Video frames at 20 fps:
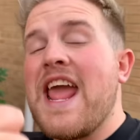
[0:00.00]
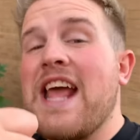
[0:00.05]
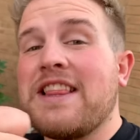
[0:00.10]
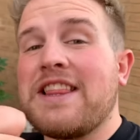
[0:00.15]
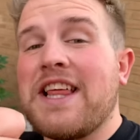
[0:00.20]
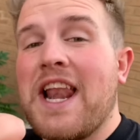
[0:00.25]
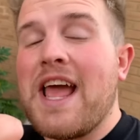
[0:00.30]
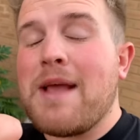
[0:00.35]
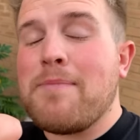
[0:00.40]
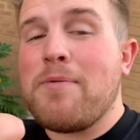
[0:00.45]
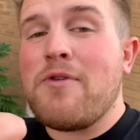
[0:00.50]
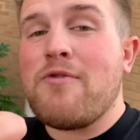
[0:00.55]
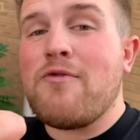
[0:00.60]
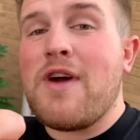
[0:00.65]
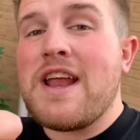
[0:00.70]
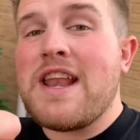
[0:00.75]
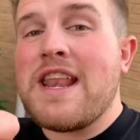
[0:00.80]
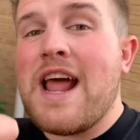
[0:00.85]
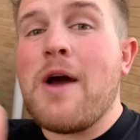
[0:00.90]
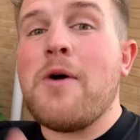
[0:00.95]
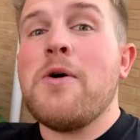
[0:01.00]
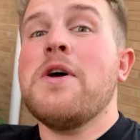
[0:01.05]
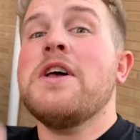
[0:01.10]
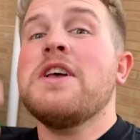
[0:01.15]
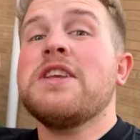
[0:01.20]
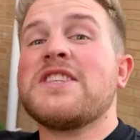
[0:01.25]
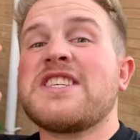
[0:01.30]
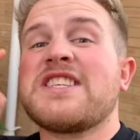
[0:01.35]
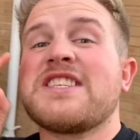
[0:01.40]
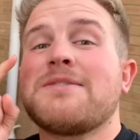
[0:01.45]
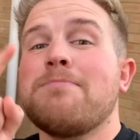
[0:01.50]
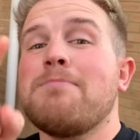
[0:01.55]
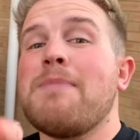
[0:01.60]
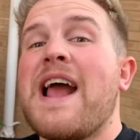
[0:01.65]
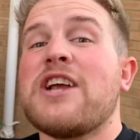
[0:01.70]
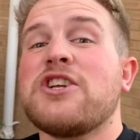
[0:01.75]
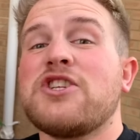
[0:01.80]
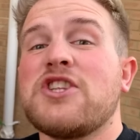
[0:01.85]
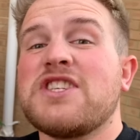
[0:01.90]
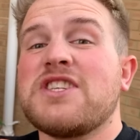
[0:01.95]
Hit the like button right now.
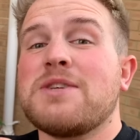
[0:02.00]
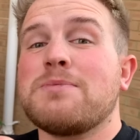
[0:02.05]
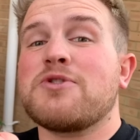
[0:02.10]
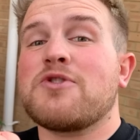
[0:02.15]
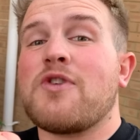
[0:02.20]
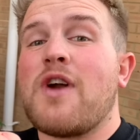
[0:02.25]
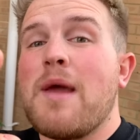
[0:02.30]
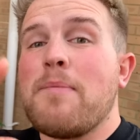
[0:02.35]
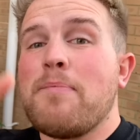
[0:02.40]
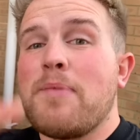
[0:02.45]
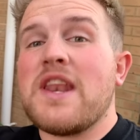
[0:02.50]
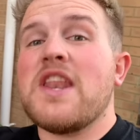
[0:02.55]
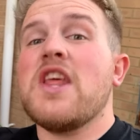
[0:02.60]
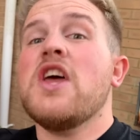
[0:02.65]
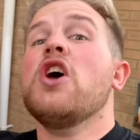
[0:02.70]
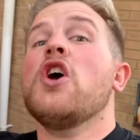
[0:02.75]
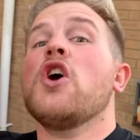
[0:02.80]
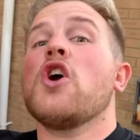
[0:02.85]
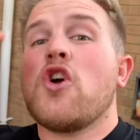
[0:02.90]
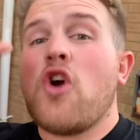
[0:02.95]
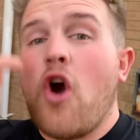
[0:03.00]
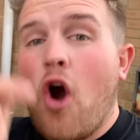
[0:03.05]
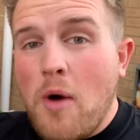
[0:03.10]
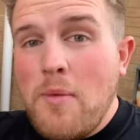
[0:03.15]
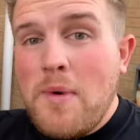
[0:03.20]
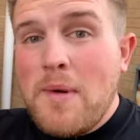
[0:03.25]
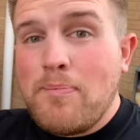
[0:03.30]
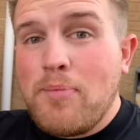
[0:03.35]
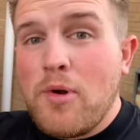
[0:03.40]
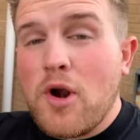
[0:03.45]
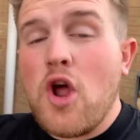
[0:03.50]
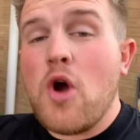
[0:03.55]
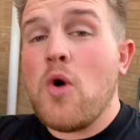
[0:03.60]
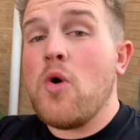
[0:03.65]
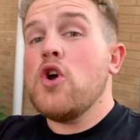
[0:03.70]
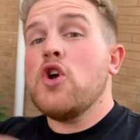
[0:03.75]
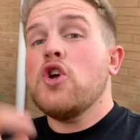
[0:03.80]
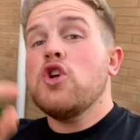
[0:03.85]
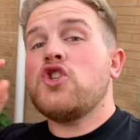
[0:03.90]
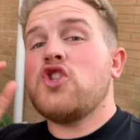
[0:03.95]
Smash the subscribe button. Comment
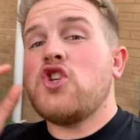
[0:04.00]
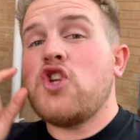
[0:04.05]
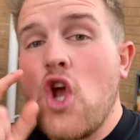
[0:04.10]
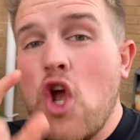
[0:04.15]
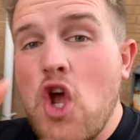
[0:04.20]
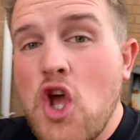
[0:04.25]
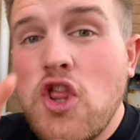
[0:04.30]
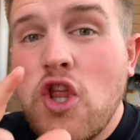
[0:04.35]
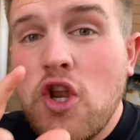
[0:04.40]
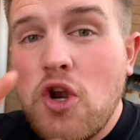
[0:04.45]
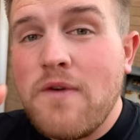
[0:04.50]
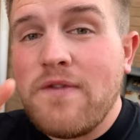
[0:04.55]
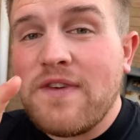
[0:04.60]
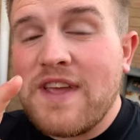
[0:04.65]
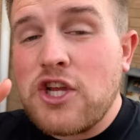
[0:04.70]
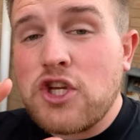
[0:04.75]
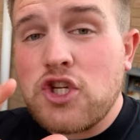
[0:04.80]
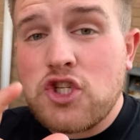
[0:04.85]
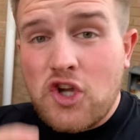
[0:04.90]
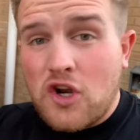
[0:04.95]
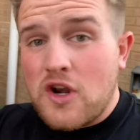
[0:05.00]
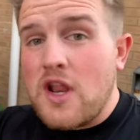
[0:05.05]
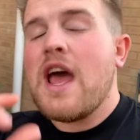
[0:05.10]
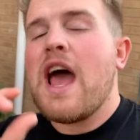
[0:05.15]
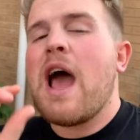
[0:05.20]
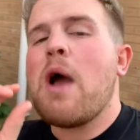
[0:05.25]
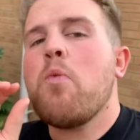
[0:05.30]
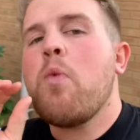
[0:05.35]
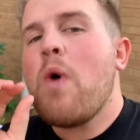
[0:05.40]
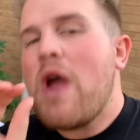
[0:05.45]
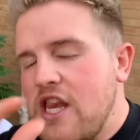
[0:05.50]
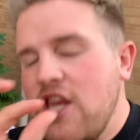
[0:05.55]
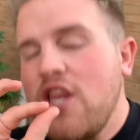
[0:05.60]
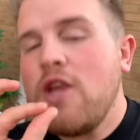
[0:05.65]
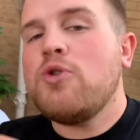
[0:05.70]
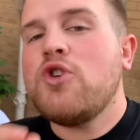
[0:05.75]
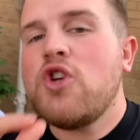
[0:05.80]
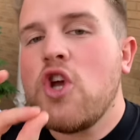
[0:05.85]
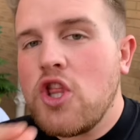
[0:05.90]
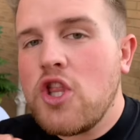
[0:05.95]
below. Turn the notifications on, and when
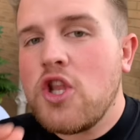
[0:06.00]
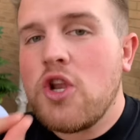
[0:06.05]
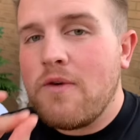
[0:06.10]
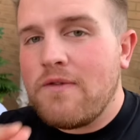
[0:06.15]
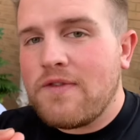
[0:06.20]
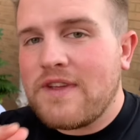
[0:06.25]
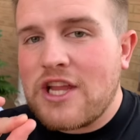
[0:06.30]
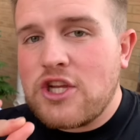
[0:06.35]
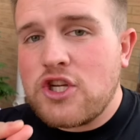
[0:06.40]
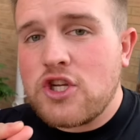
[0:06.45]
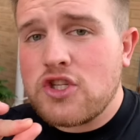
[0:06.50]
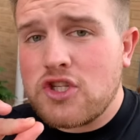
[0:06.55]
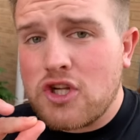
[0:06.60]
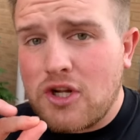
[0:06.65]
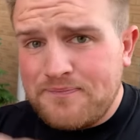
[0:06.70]
you turn the notifications